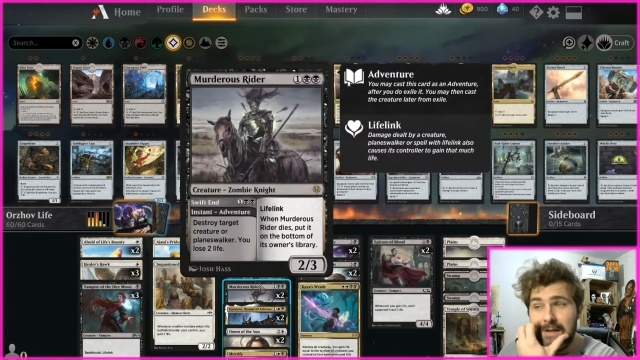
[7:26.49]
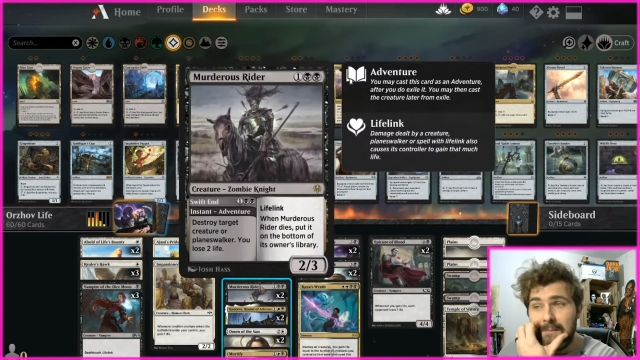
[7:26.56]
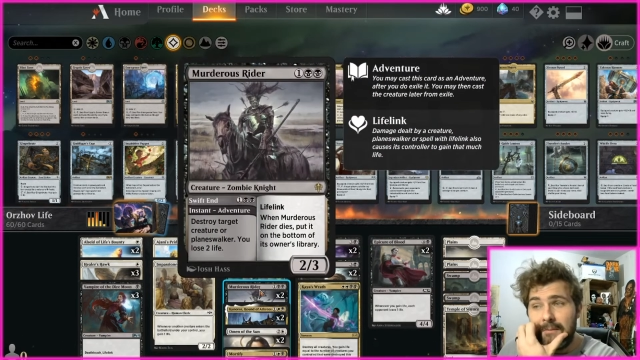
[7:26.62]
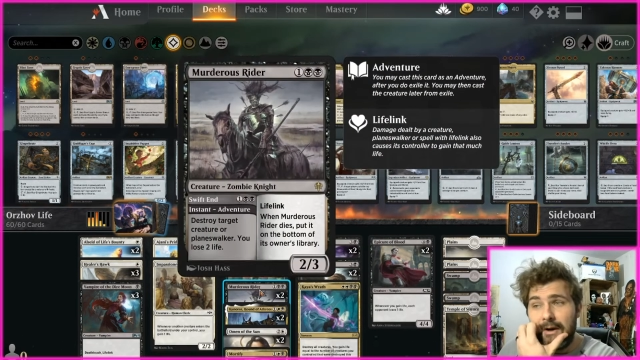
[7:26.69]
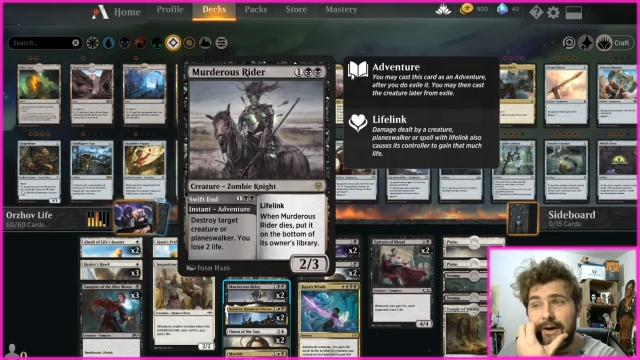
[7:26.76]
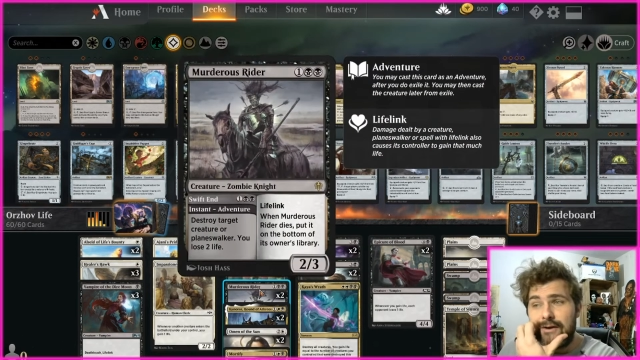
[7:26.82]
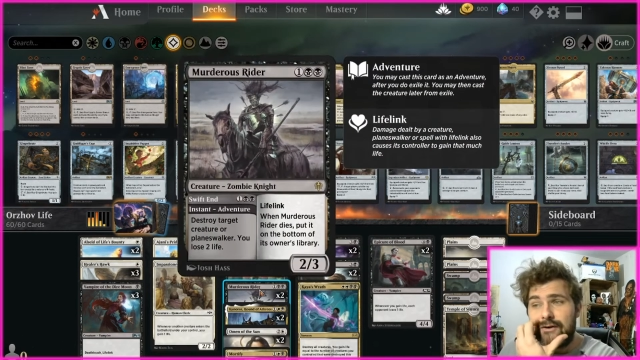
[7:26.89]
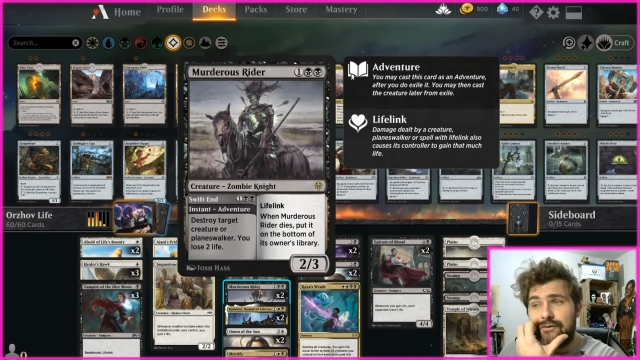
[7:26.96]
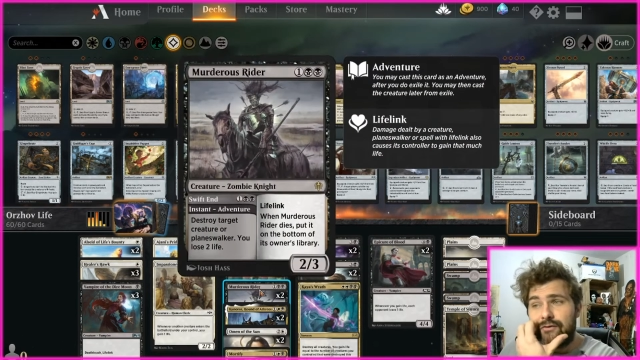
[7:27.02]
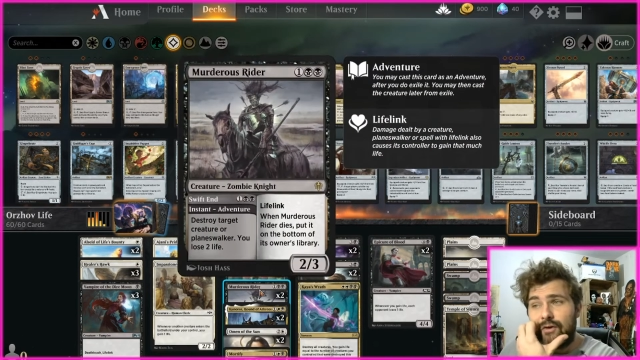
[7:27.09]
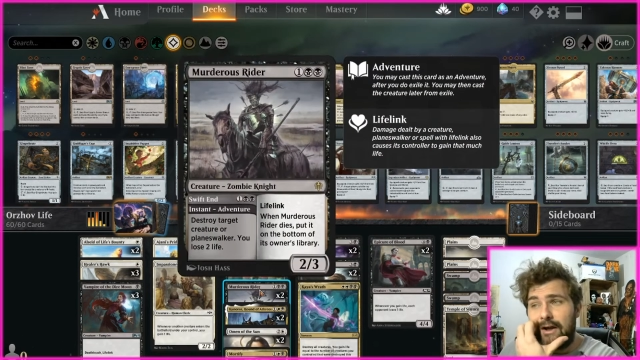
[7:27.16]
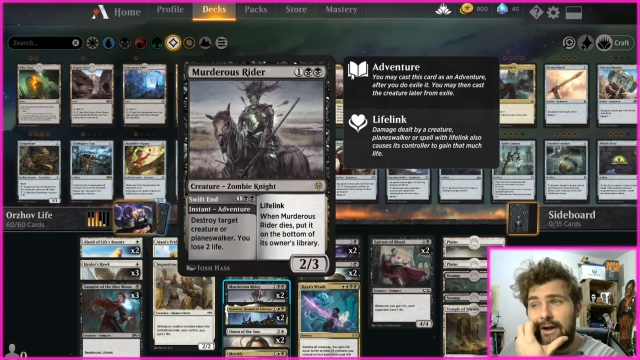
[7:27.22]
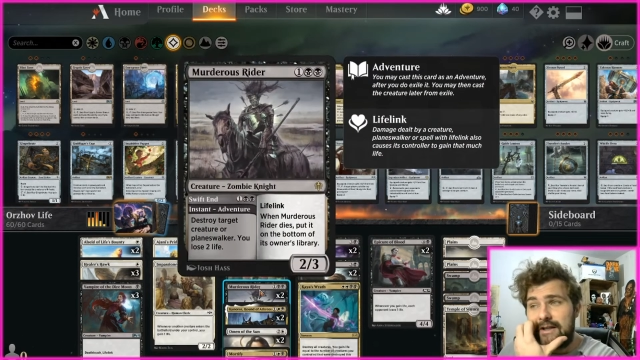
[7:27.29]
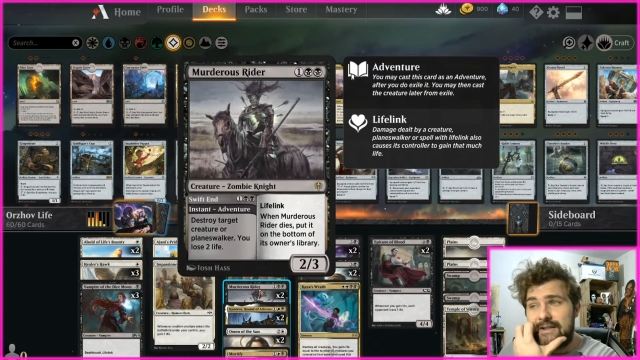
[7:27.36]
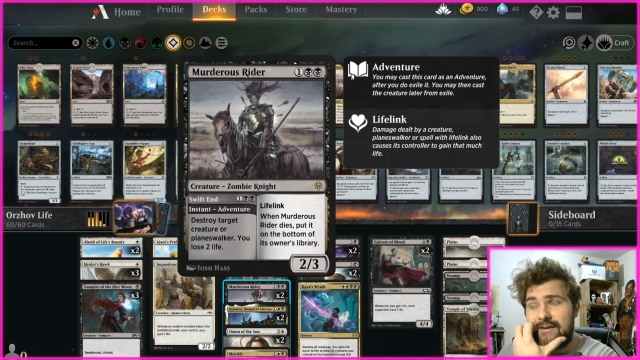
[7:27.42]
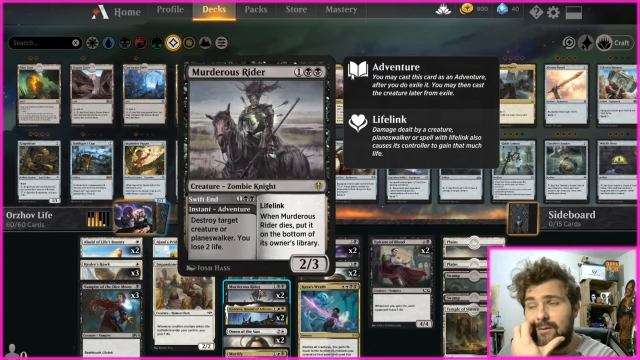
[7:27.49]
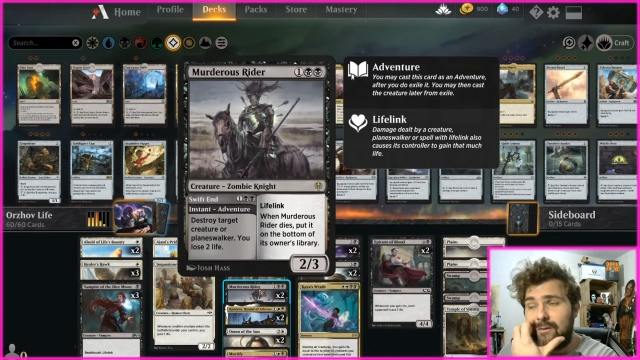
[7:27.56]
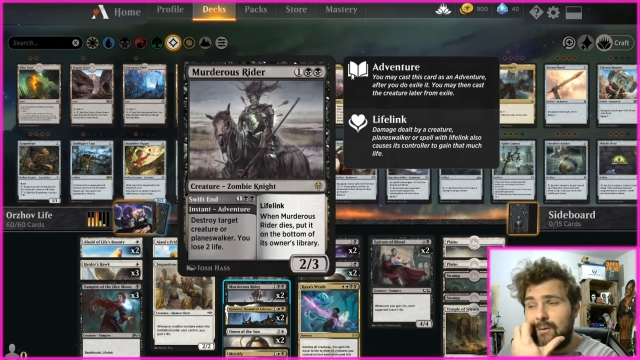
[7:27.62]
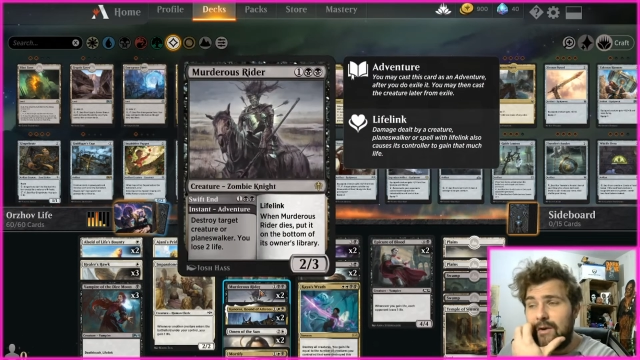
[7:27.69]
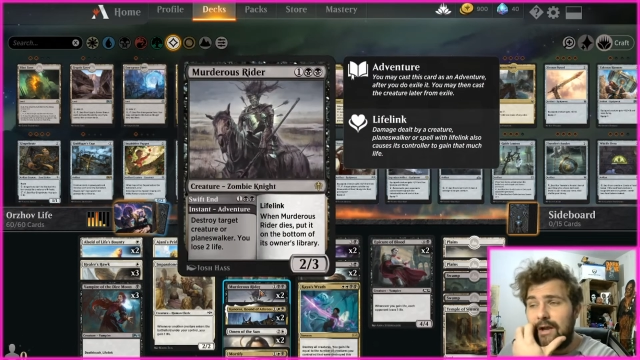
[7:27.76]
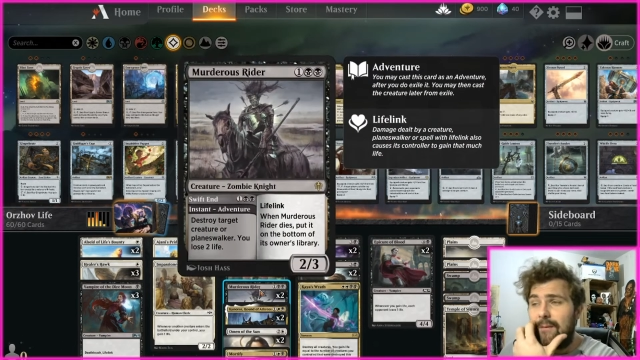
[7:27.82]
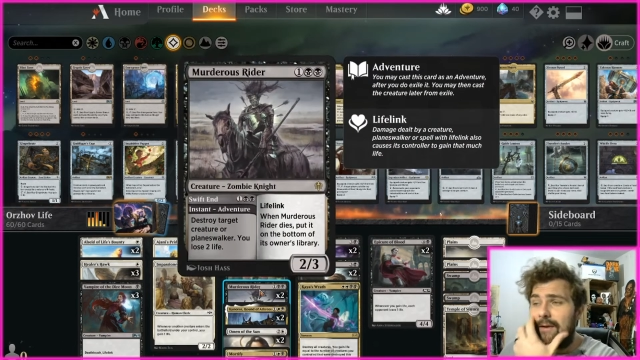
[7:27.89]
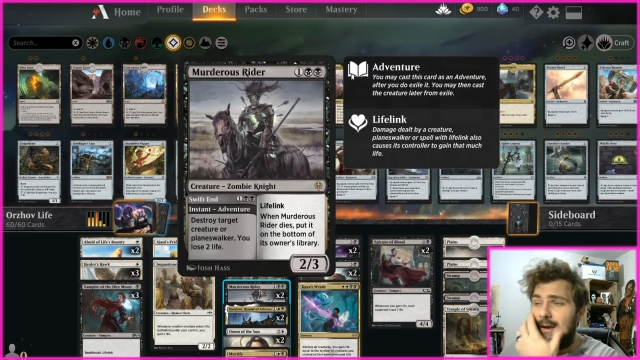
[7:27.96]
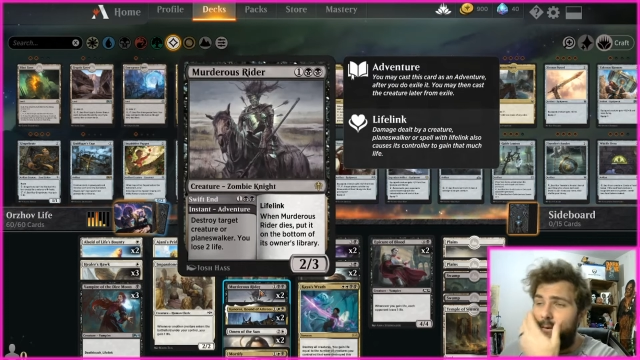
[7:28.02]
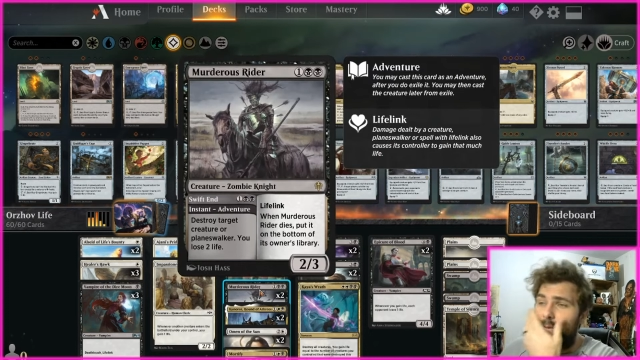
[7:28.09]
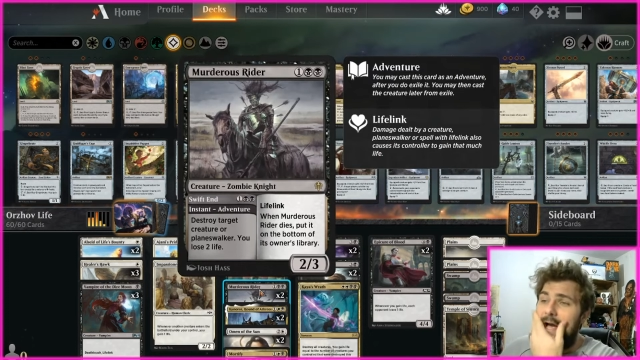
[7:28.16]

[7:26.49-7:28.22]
Murderous Rider. So we're going in.